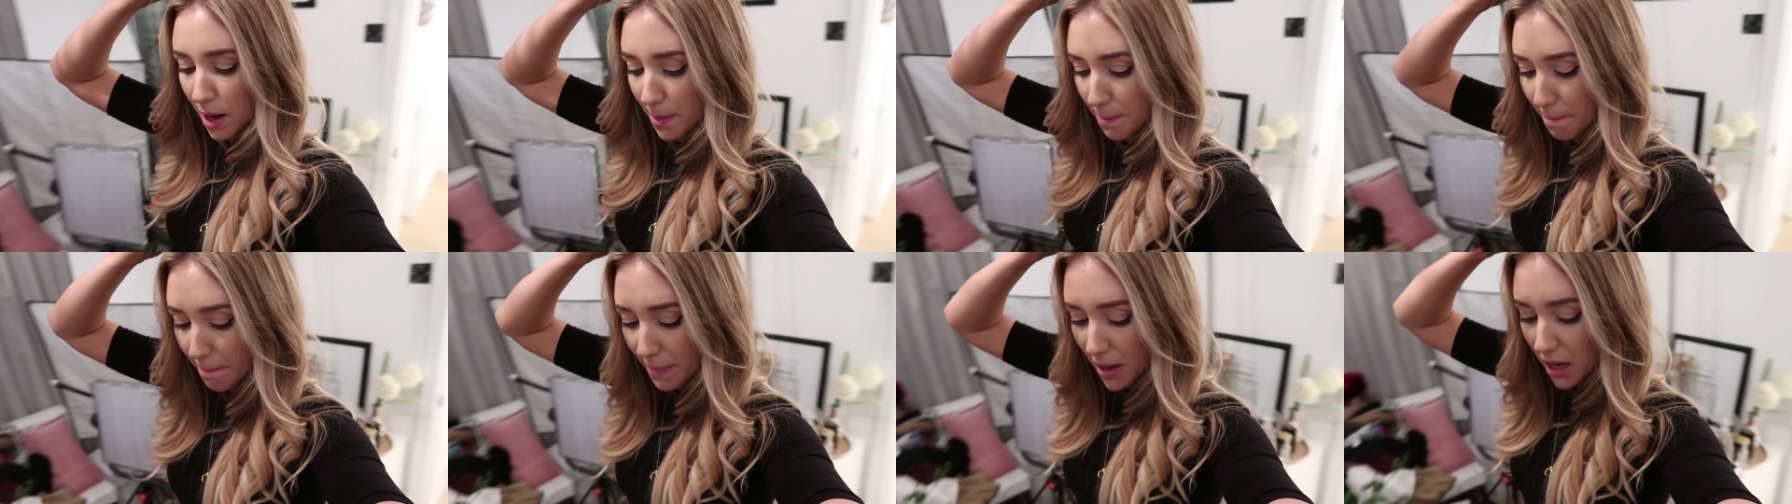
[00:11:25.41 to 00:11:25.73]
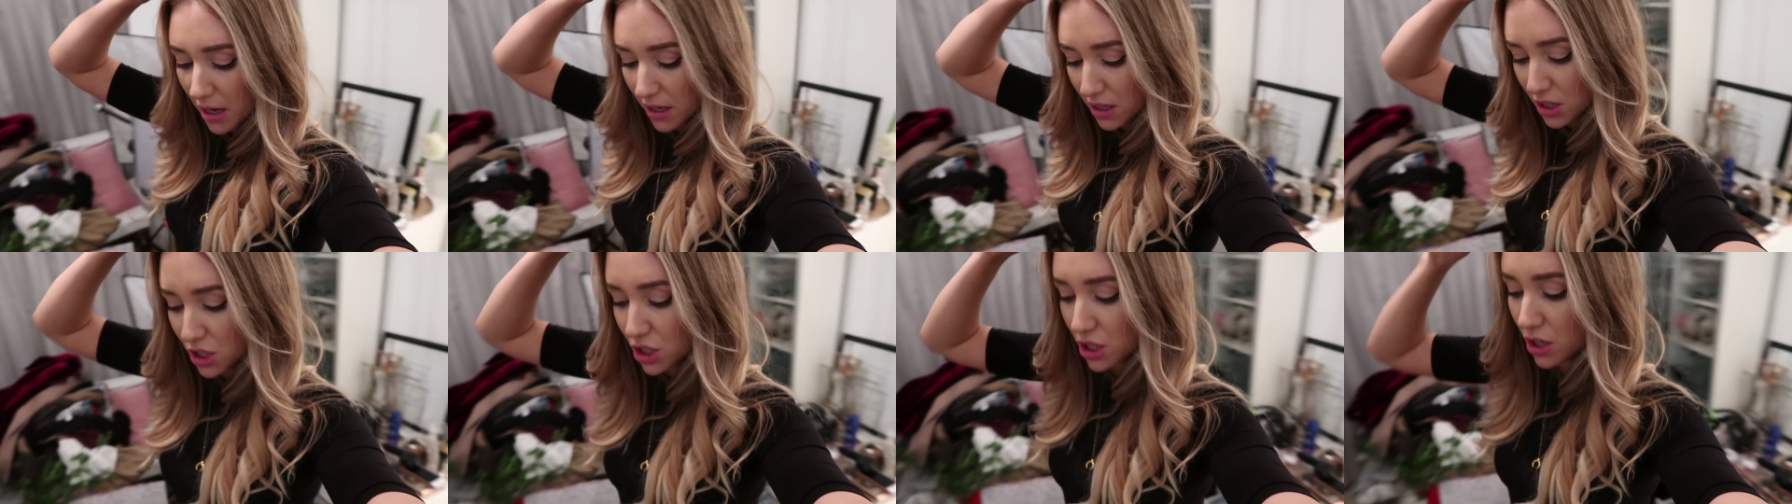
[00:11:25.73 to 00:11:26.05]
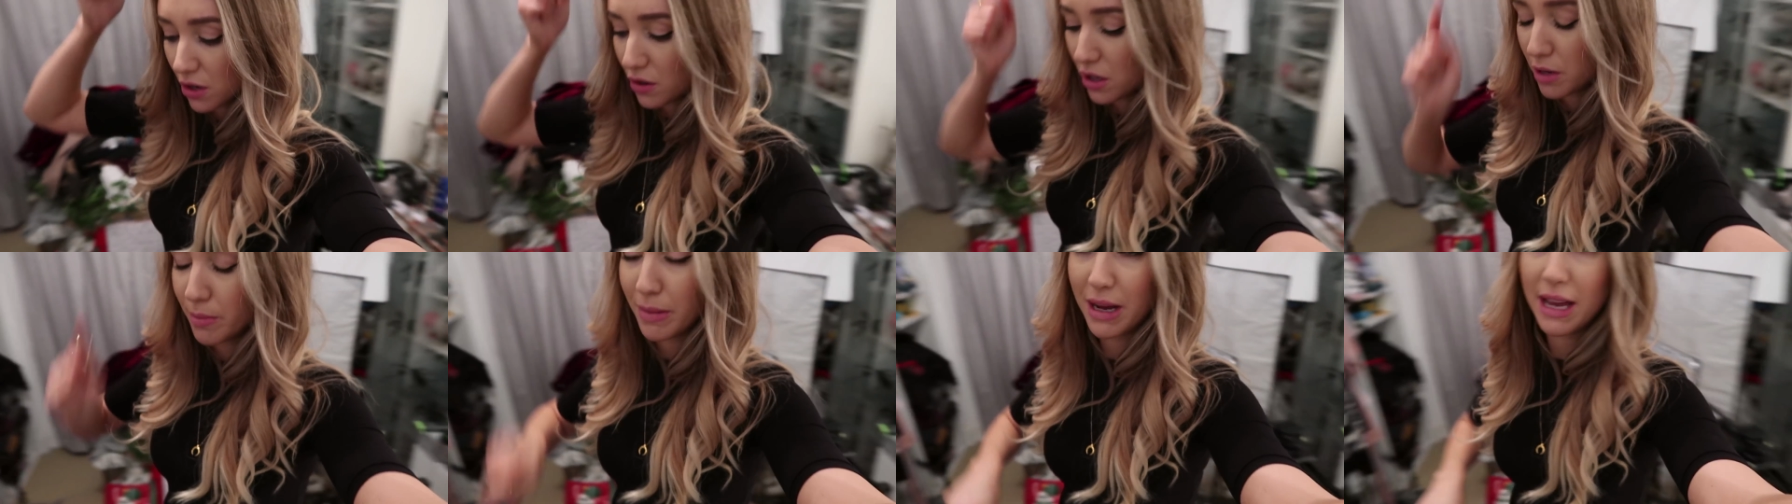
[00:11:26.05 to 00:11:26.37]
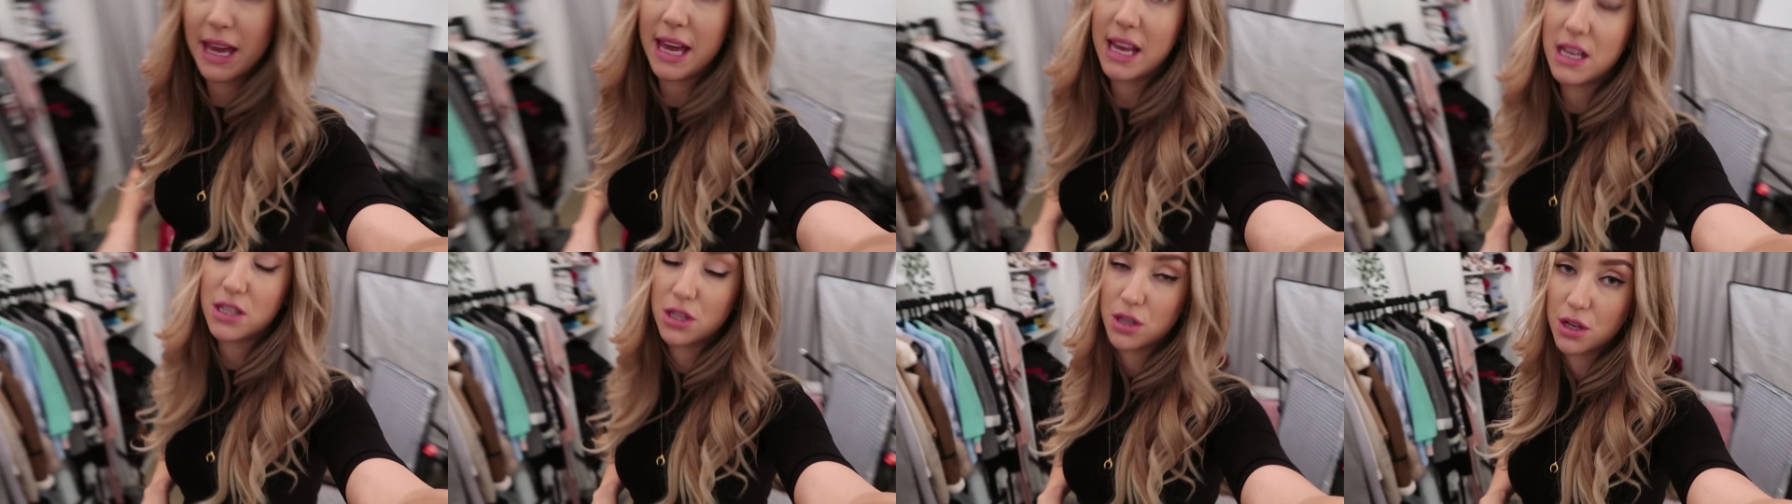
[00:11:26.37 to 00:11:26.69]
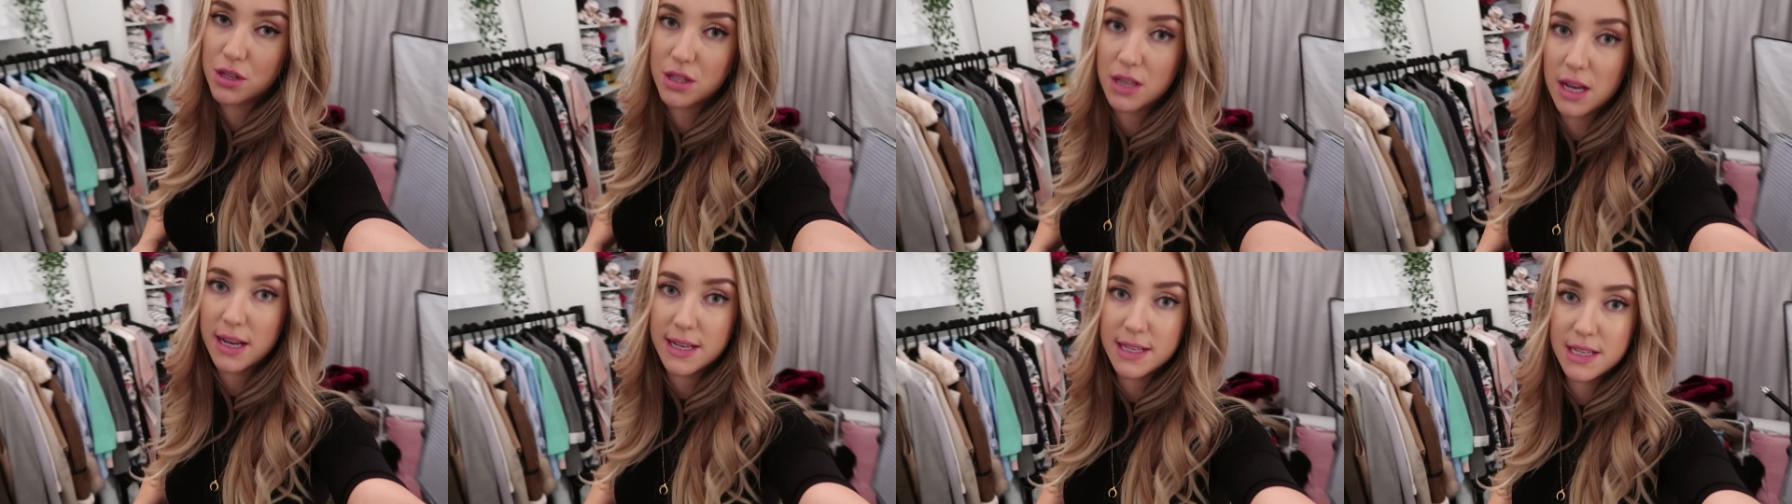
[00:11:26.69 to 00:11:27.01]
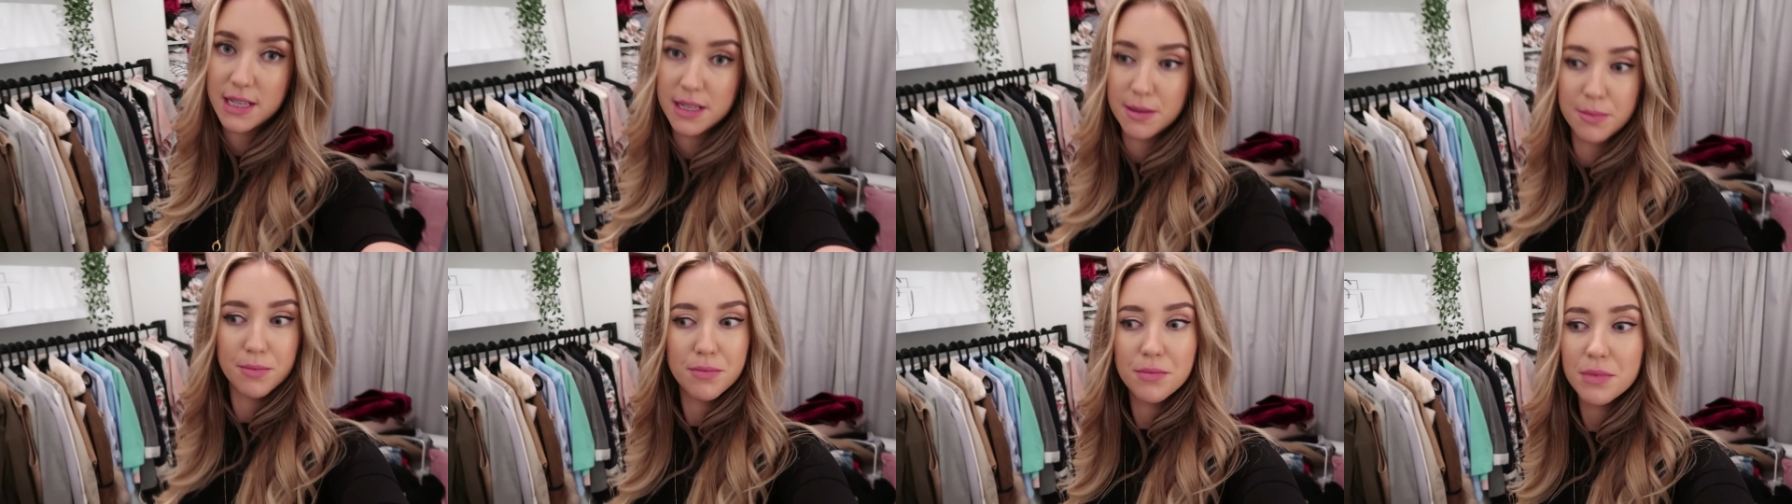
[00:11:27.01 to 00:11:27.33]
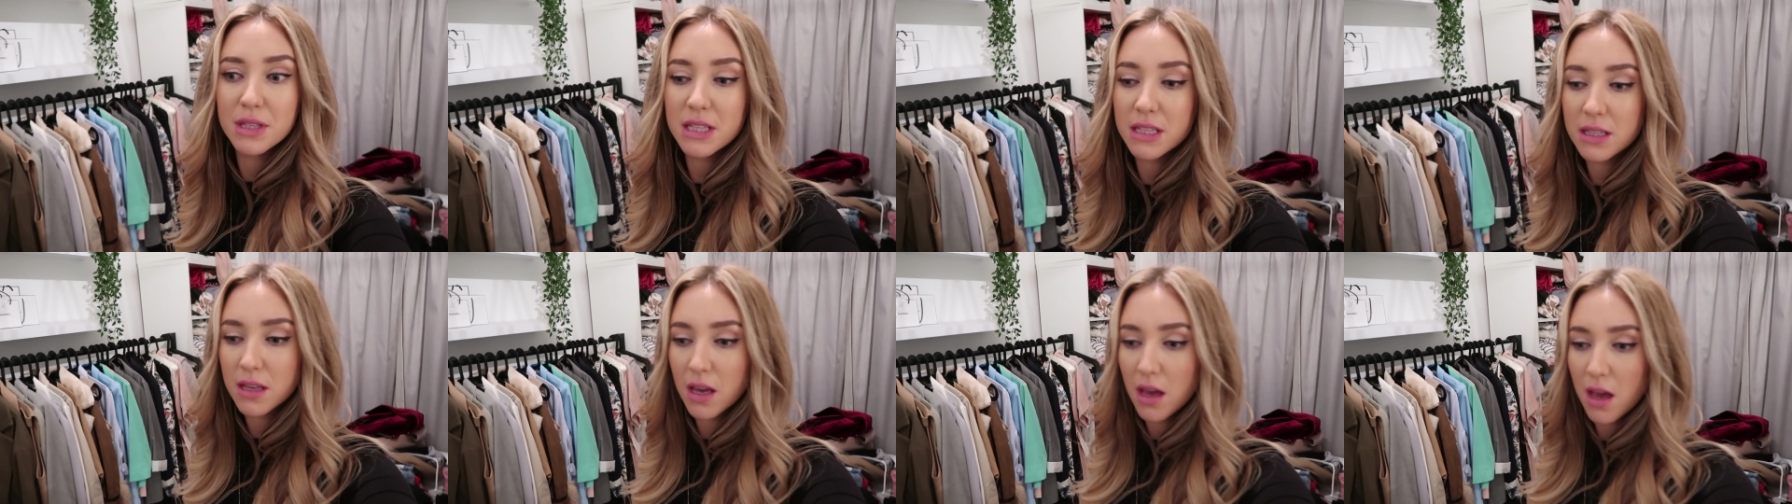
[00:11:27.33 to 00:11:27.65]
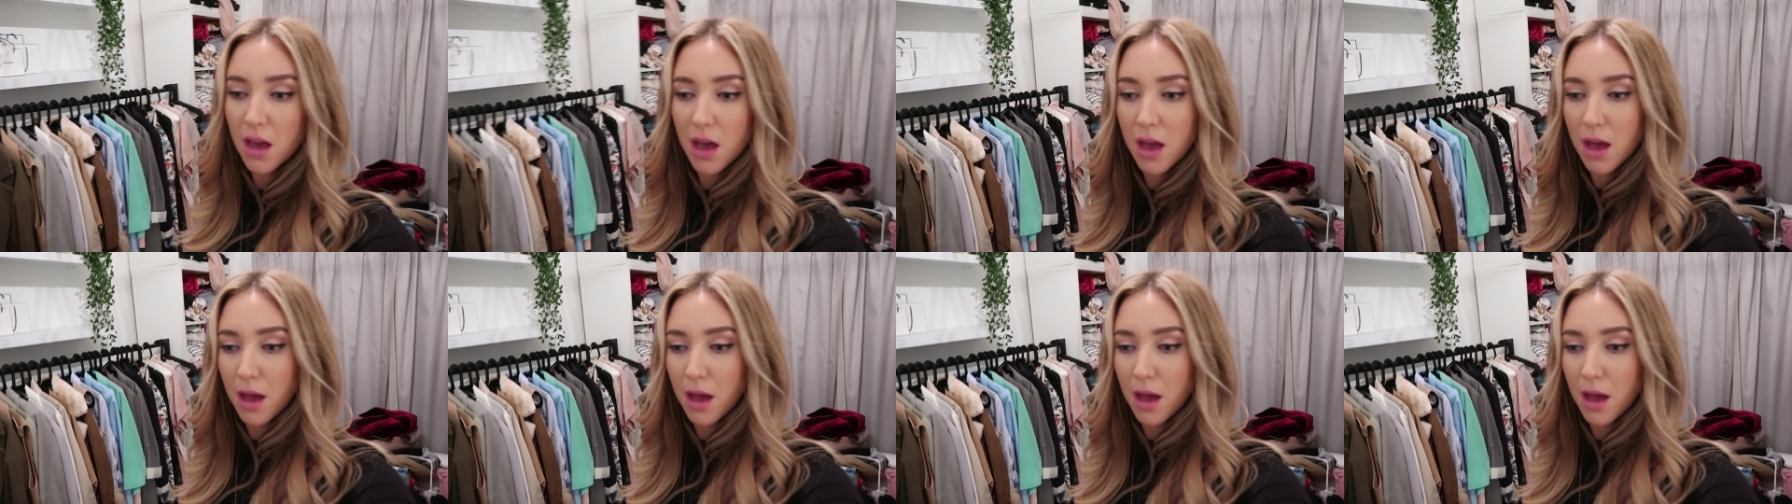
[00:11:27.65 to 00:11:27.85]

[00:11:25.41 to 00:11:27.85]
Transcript: I might show you my ASOS items